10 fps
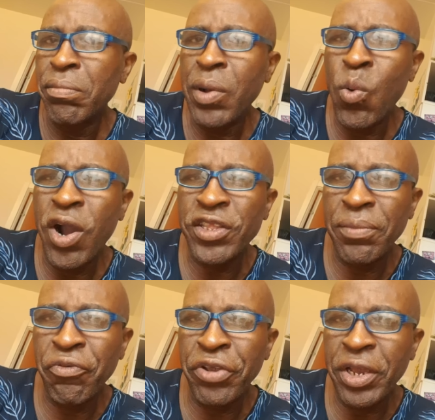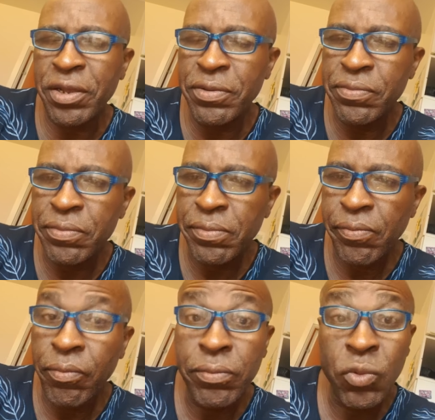My water break.
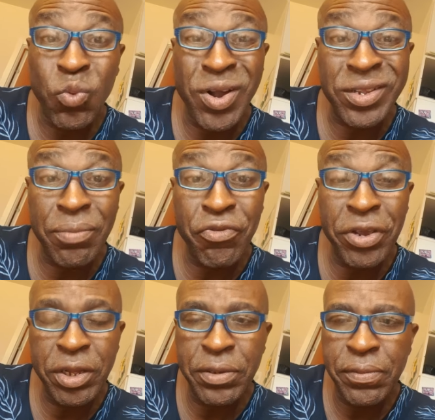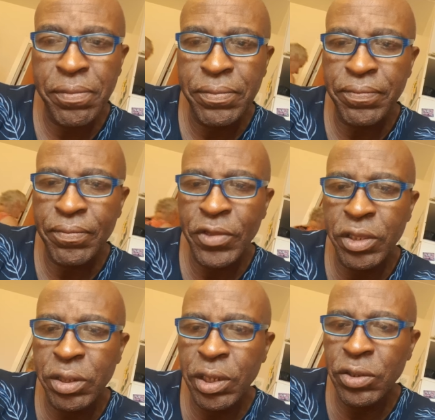Water break.
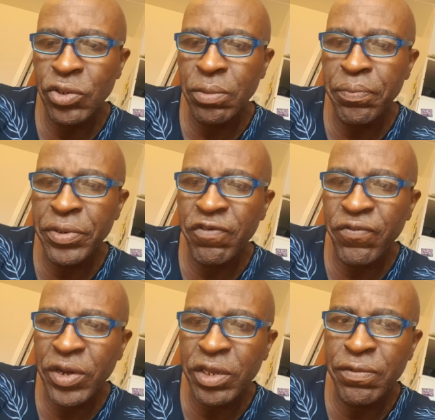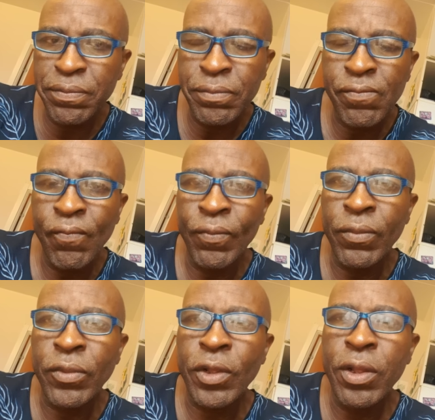Let's jump in the fucking
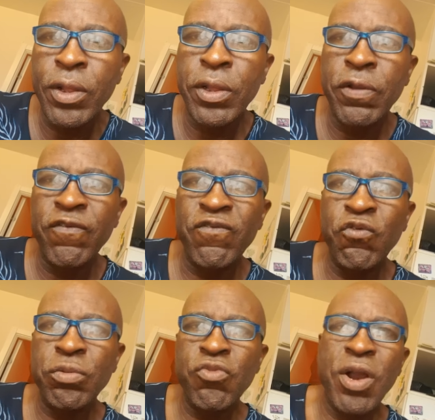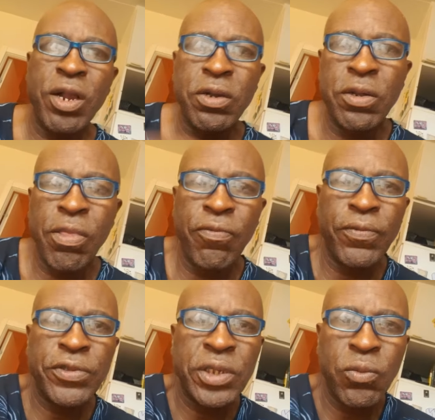Ford Bronco.
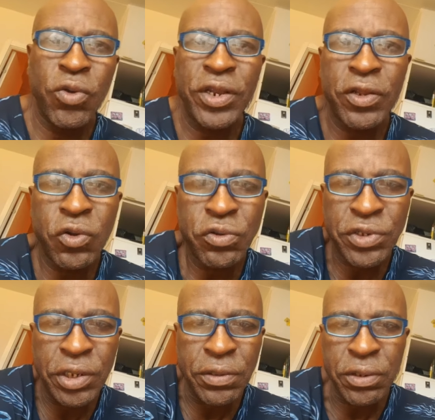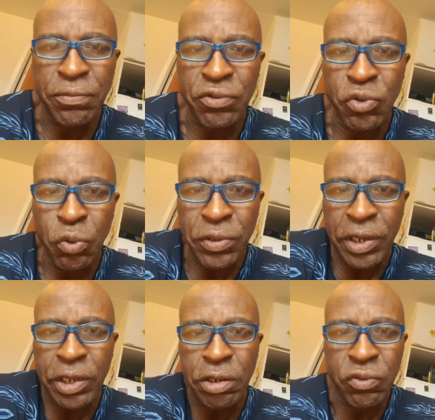Same one that OJ seems to use
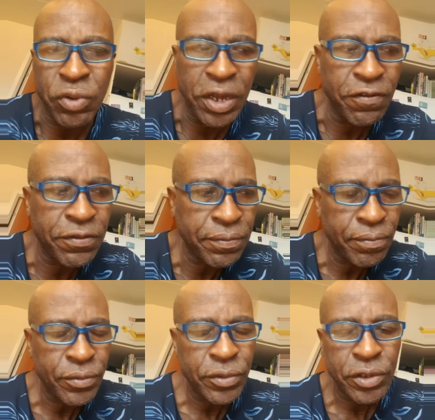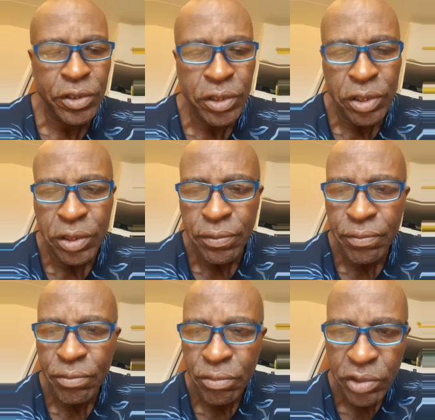and kill his wife.
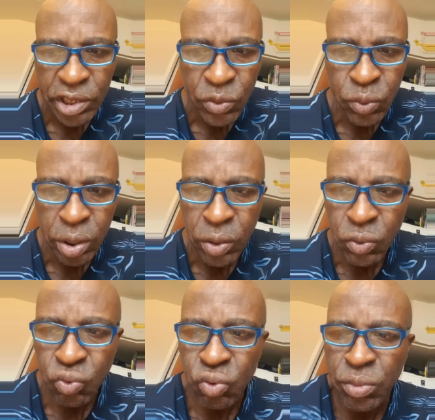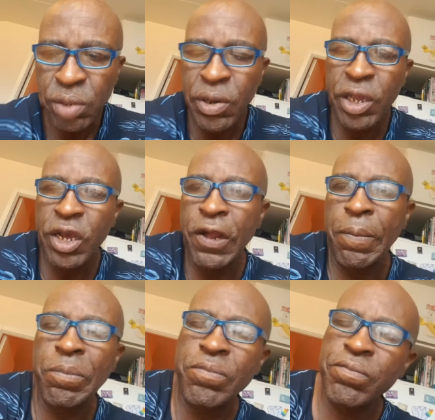This was loaned to me by
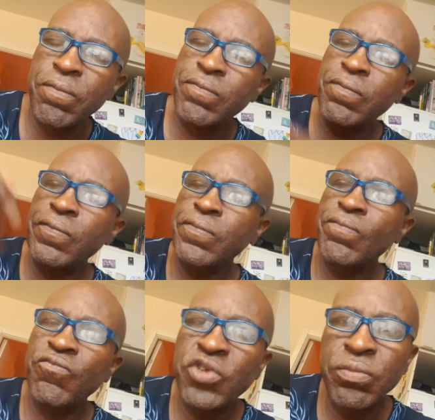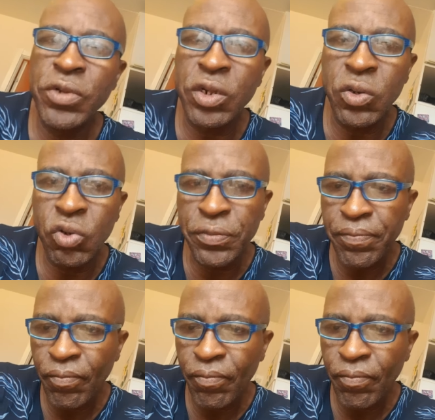um, Tim McClure.